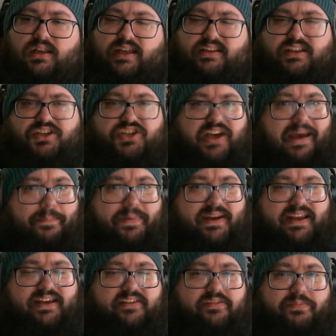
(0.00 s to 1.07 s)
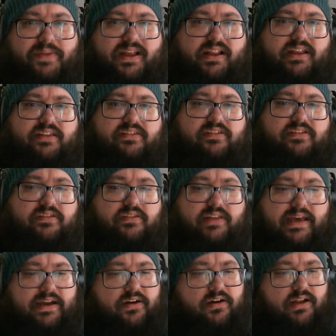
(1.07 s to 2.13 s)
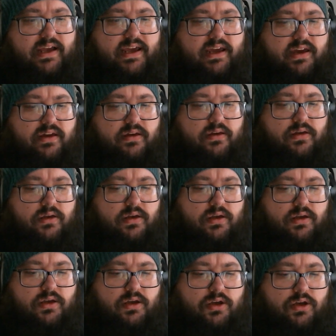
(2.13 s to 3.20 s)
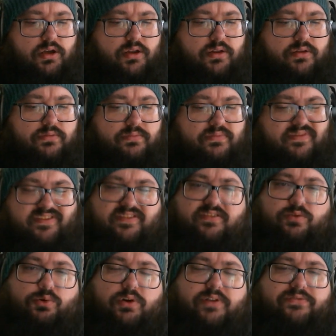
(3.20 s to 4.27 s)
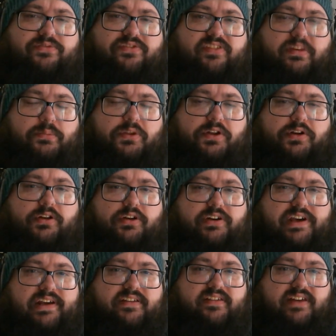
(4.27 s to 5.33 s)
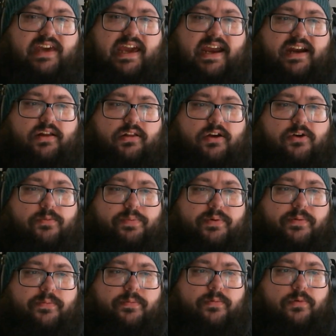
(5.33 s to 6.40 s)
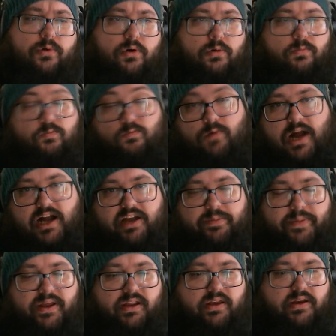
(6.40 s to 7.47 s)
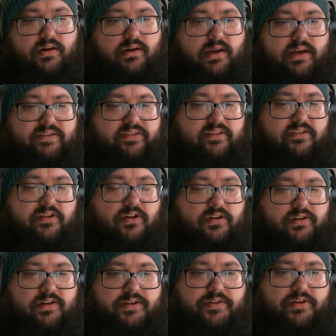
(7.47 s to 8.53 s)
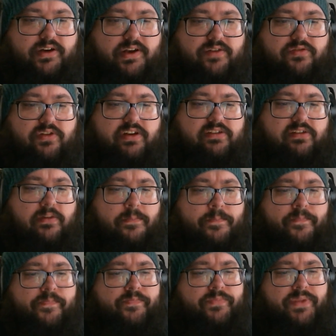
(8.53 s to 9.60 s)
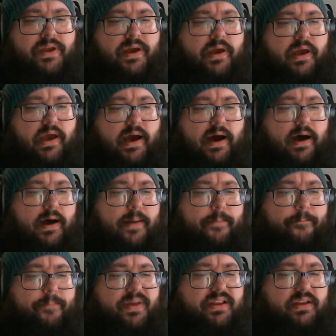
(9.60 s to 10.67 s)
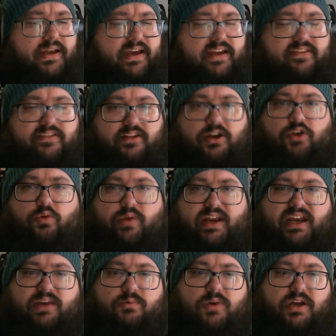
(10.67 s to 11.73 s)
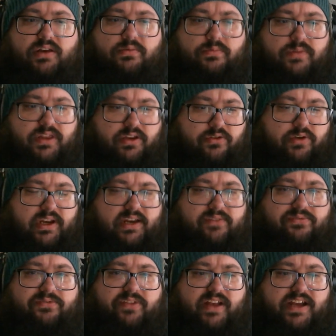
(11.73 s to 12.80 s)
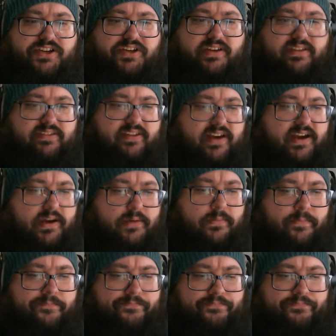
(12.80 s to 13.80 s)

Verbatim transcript: like the Japanese melons that are like sort of similar looking to cantaloupe or rock melon as it's called in other countries. Um, but like it's the green one with the green flesh inside.